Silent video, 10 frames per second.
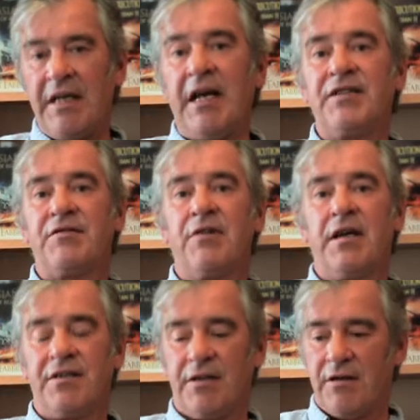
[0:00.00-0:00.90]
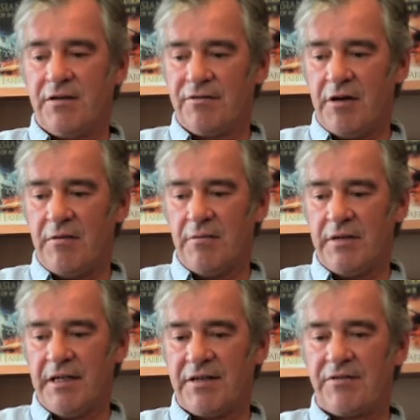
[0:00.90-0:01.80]
has a right to go to
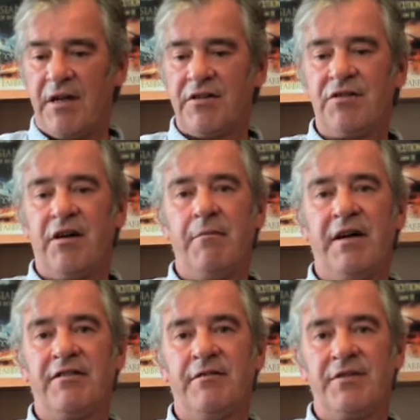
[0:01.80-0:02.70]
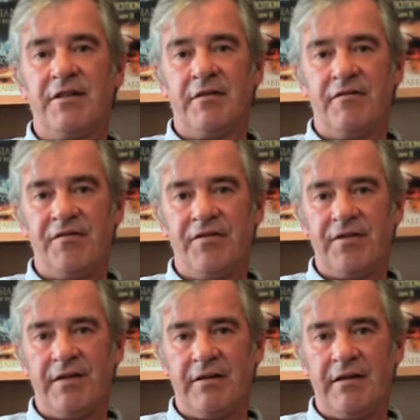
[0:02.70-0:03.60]
Rome, he has a right to try and better
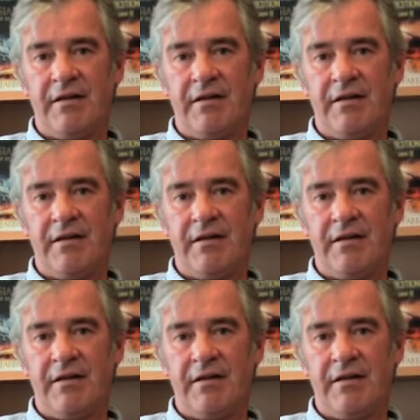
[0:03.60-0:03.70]
himself.